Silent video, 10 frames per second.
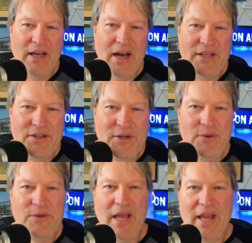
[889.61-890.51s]
on
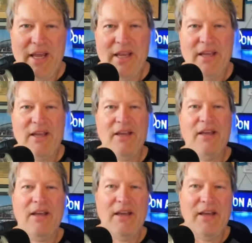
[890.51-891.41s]
Tuesday
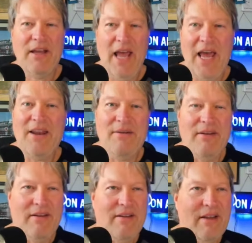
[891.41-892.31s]
night
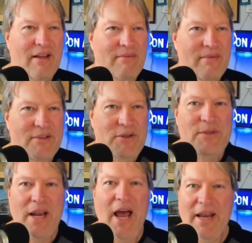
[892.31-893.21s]

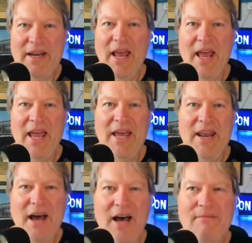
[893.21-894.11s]
in
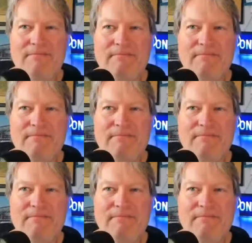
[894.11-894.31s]
a